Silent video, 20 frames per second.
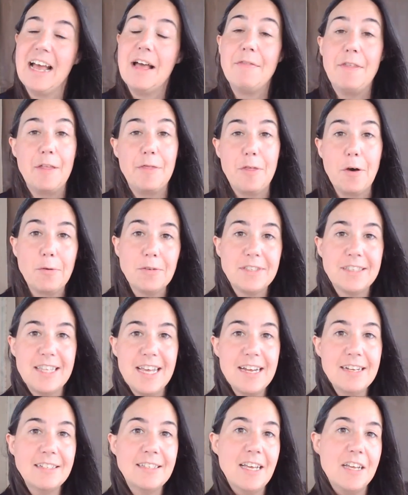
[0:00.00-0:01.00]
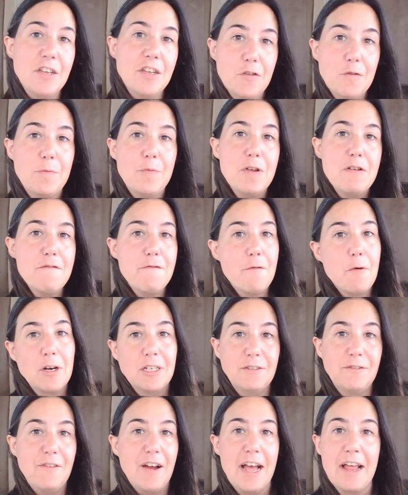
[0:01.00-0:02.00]
that those things that you've been
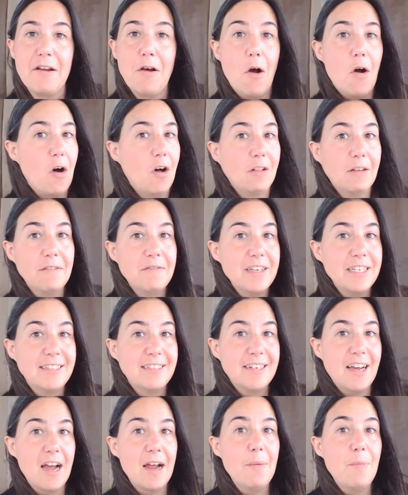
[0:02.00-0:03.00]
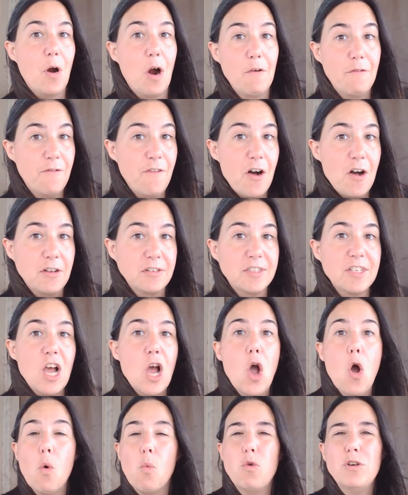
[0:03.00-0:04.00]
force-fed all of this time are false,
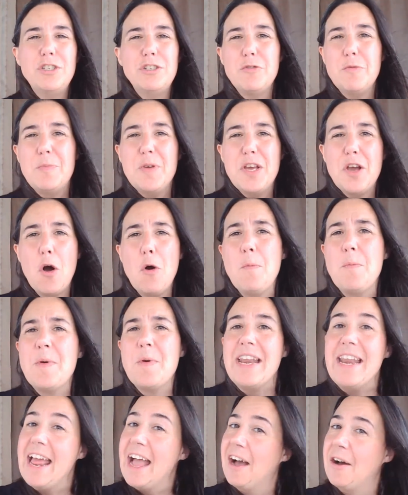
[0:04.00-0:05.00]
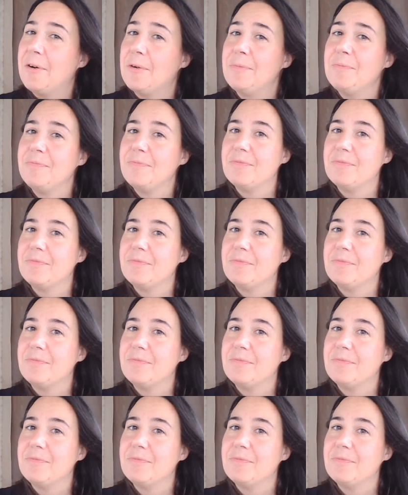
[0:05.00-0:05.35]
would you be open now